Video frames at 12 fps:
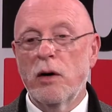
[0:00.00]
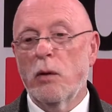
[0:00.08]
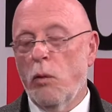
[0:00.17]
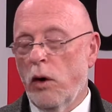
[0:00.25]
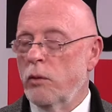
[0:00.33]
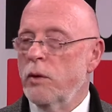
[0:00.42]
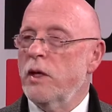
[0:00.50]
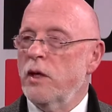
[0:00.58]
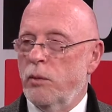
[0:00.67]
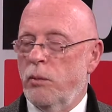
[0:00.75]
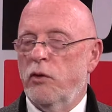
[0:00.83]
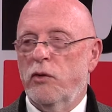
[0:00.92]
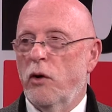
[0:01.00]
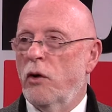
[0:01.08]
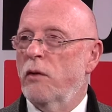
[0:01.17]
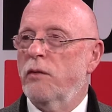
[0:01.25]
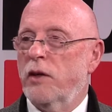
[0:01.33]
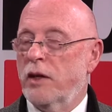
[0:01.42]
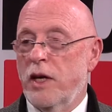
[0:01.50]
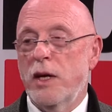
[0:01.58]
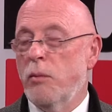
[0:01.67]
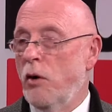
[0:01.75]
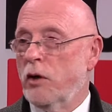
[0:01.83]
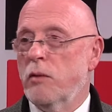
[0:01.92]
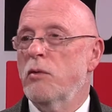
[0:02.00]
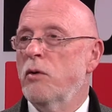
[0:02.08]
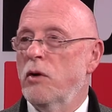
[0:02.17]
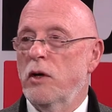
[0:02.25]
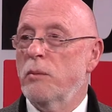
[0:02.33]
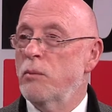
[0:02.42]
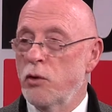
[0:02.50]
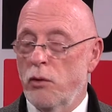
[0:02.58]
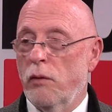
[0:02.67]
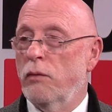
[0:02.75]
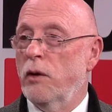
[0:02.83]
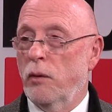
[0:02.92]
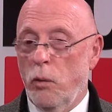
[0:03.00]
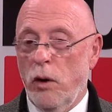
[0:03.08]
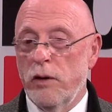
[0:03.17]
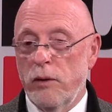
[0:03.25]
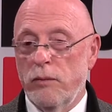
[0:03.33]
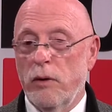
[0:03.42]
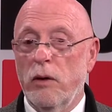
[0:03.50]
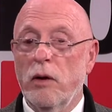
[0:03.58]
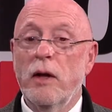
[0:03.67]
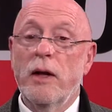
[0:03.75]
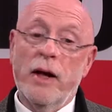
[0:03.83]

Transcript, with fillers: what do we need to preserve to keep our community beautiful and wonderful